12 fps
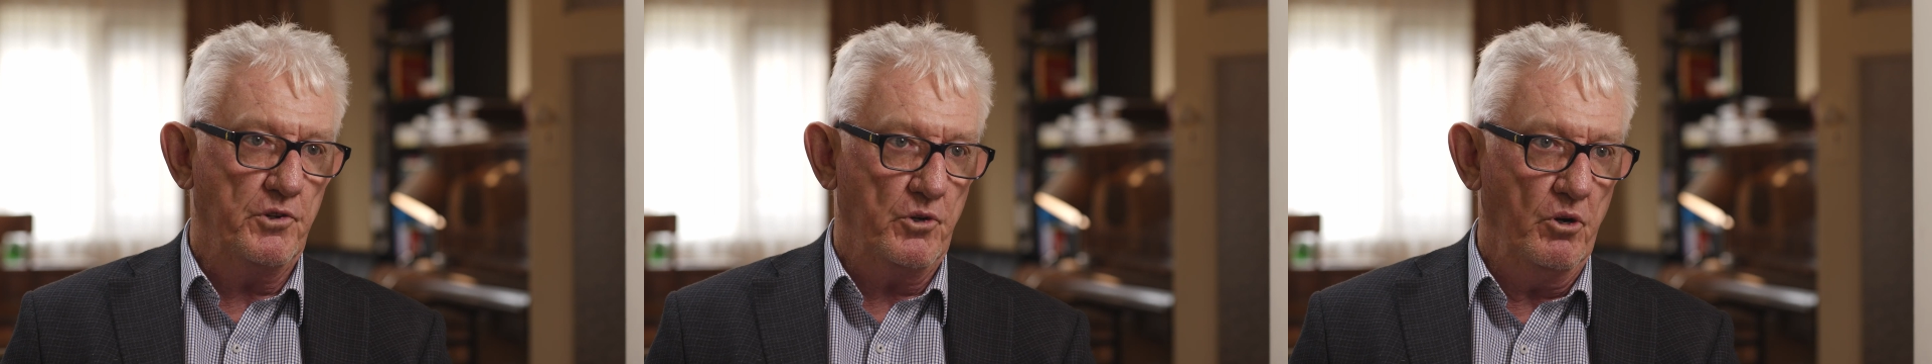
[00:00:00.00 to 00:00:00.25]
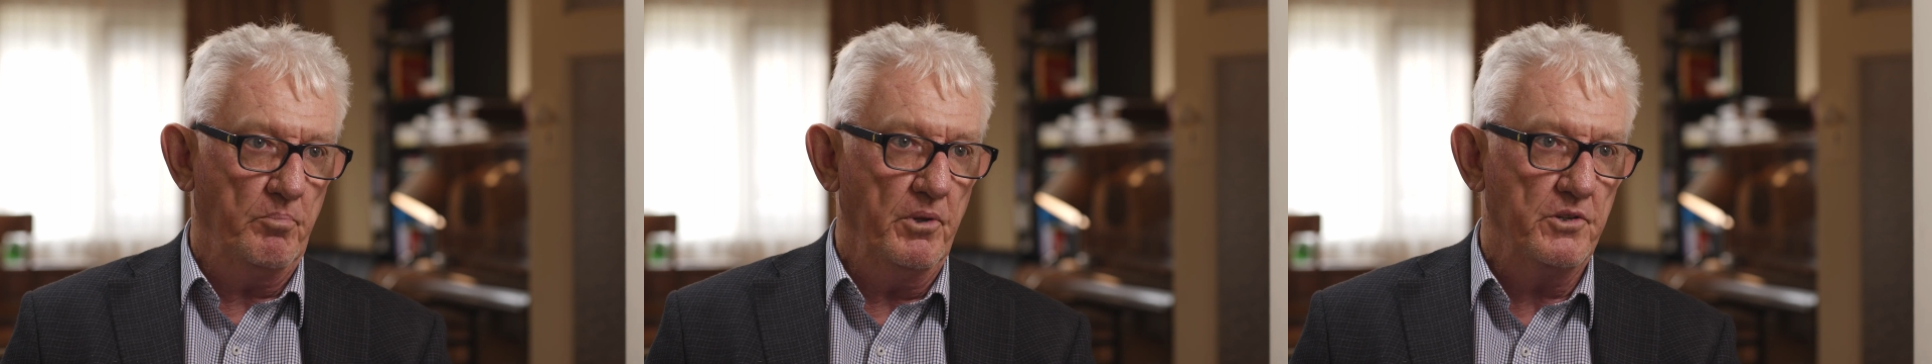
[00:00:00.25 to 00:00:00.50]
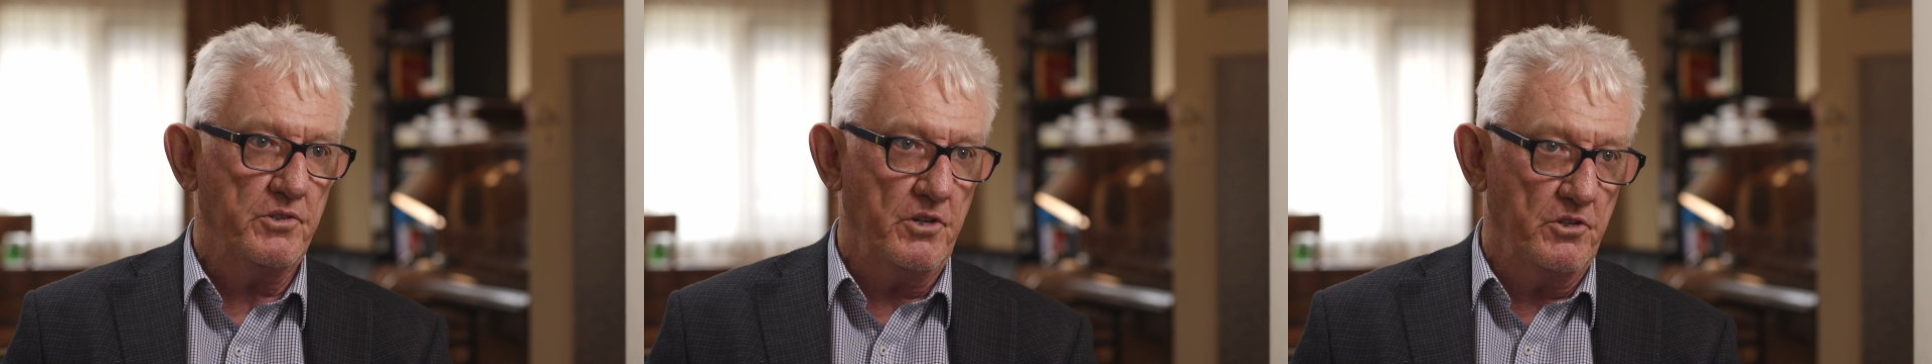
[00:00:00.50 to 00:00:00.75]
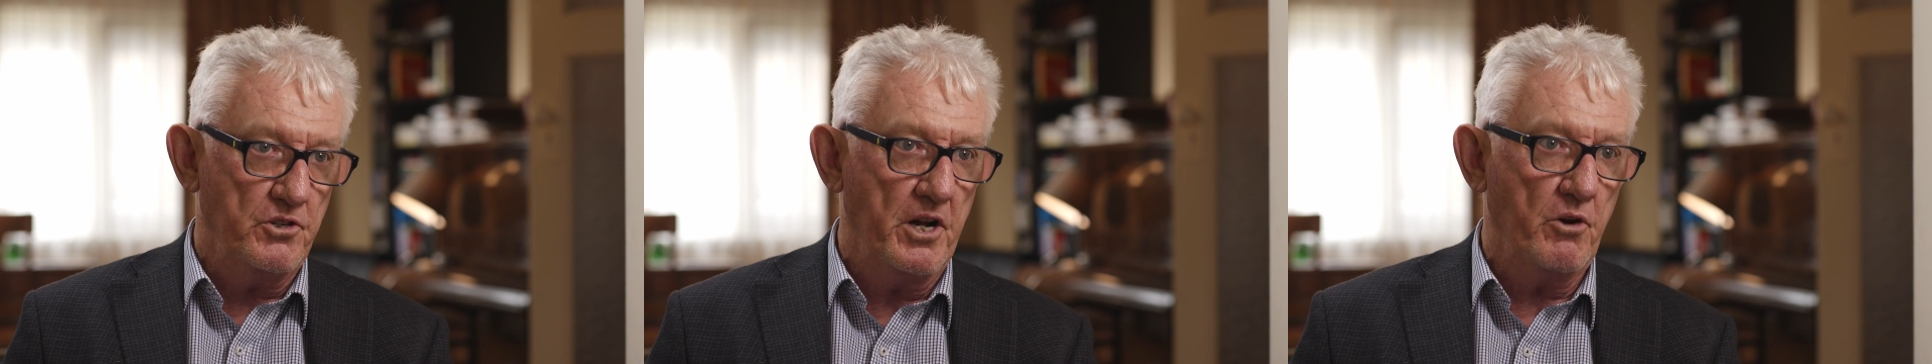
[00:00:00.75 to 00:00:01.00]
surplus
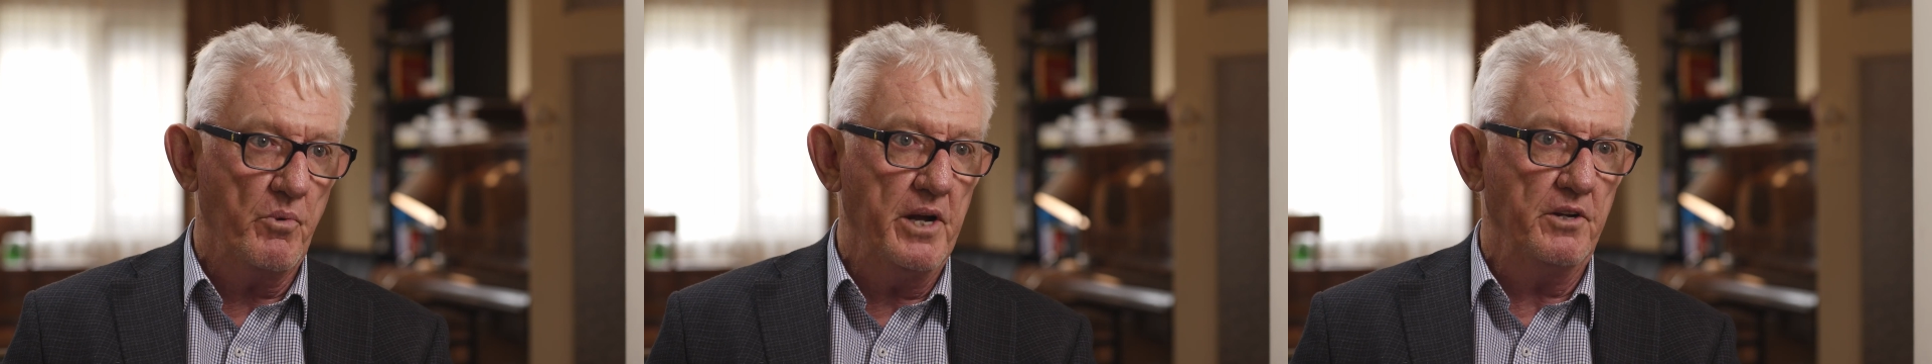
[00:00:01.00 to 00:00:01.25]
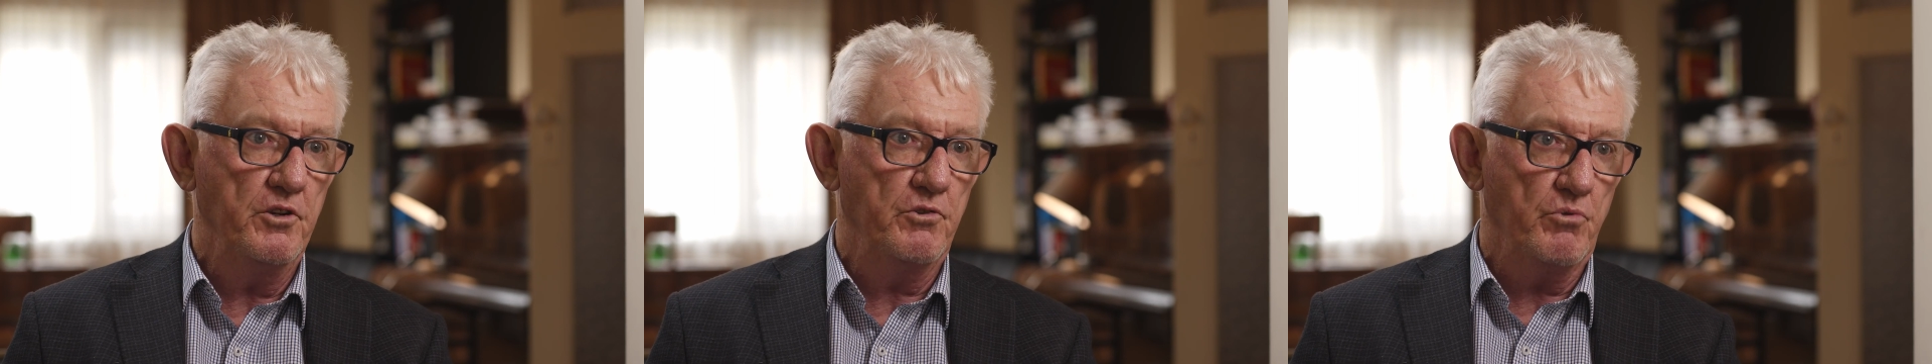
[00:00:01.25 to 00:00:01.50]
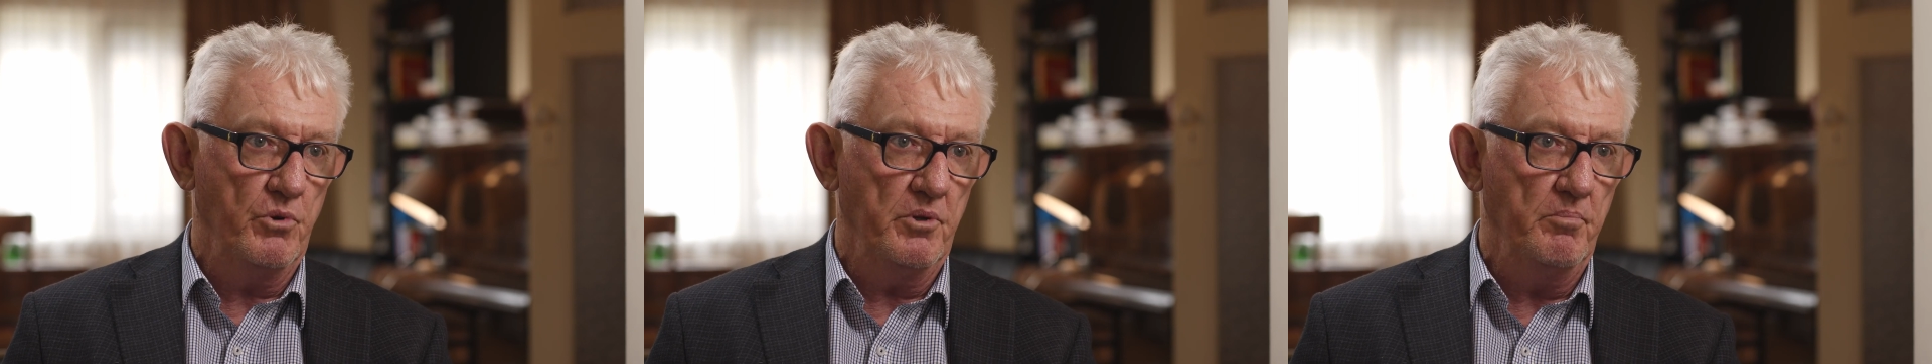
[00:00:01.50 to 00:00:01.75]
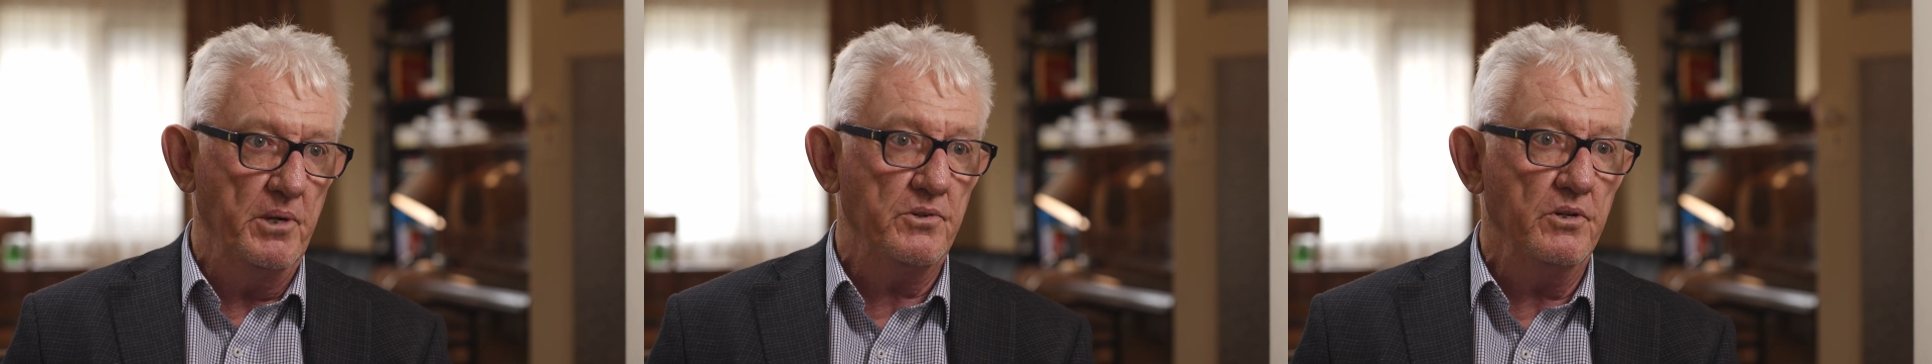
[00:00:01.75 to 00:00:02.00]
that's generated through
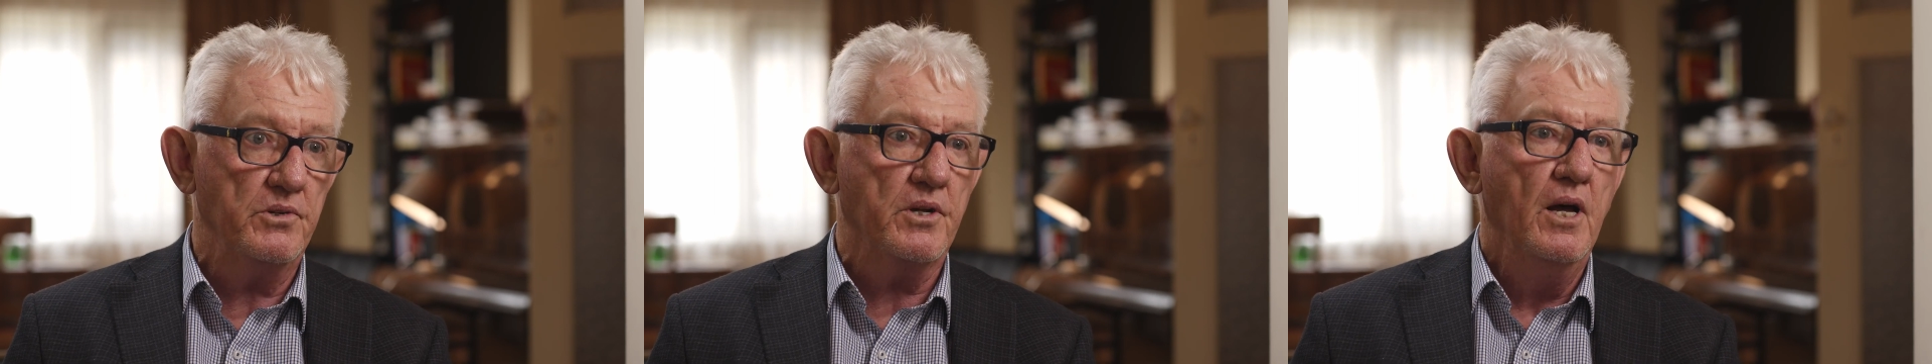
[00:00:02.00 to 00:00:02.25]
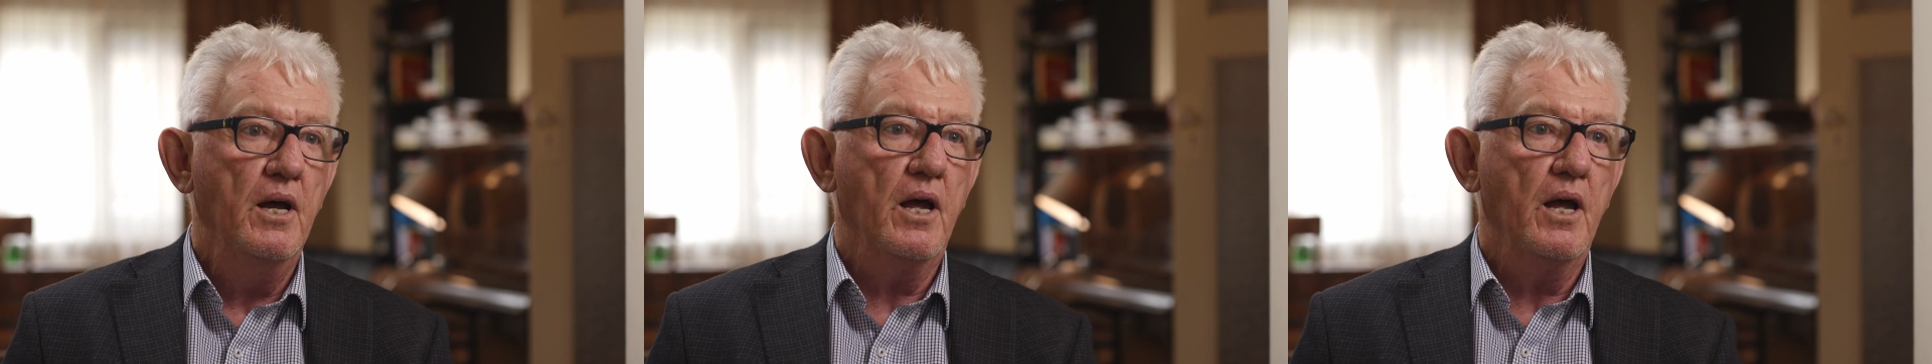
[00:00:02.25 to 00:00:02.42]
the business